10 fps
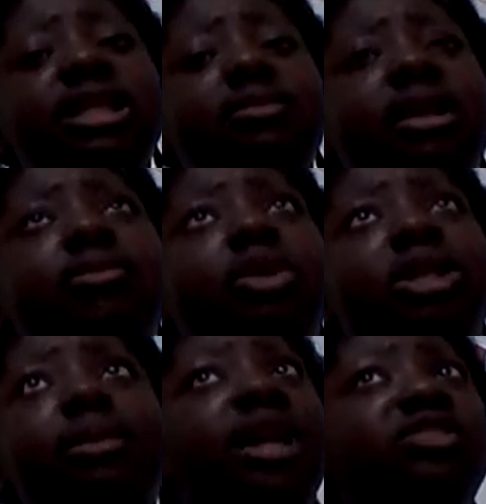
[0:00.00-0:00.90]
them anymore.
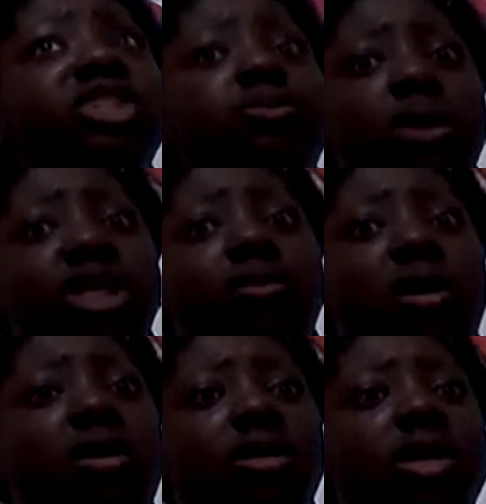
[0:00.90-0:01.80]
They might have just picked them
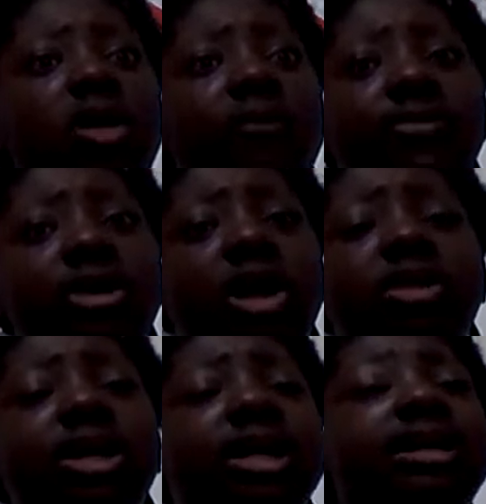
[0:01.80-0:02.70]
all when we're not
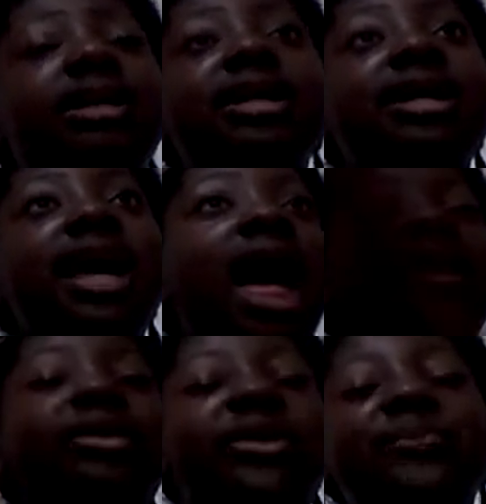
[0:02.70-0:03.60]
looking. I
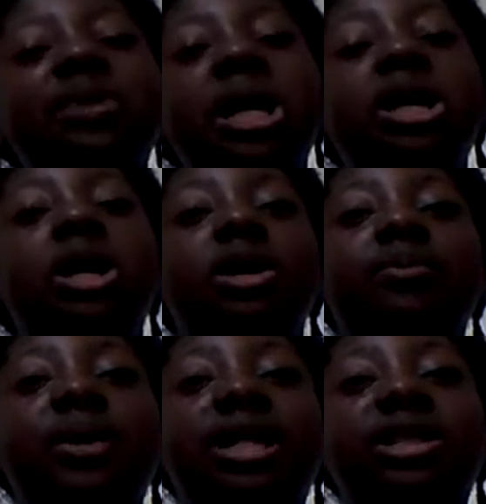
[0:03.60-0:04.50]
don't know.
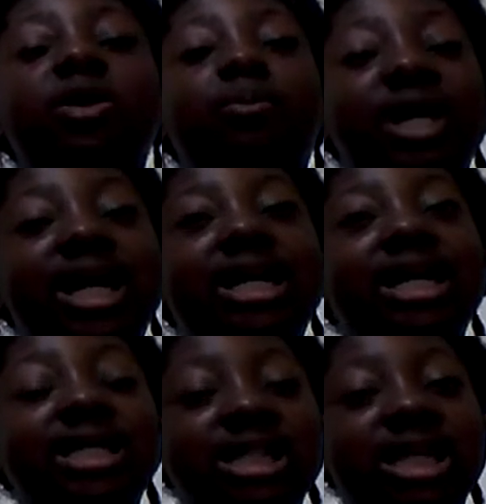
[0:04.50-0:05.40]
But they're picking
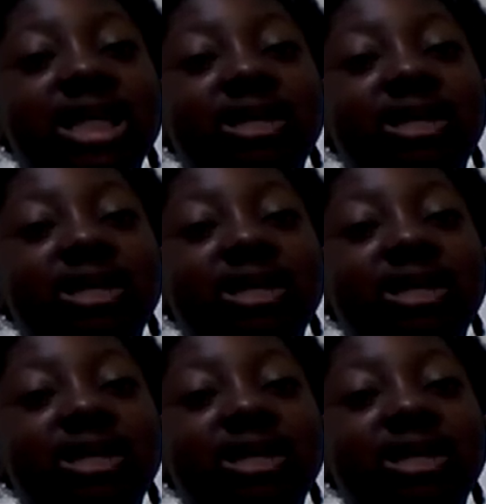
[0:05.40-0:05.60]
these le-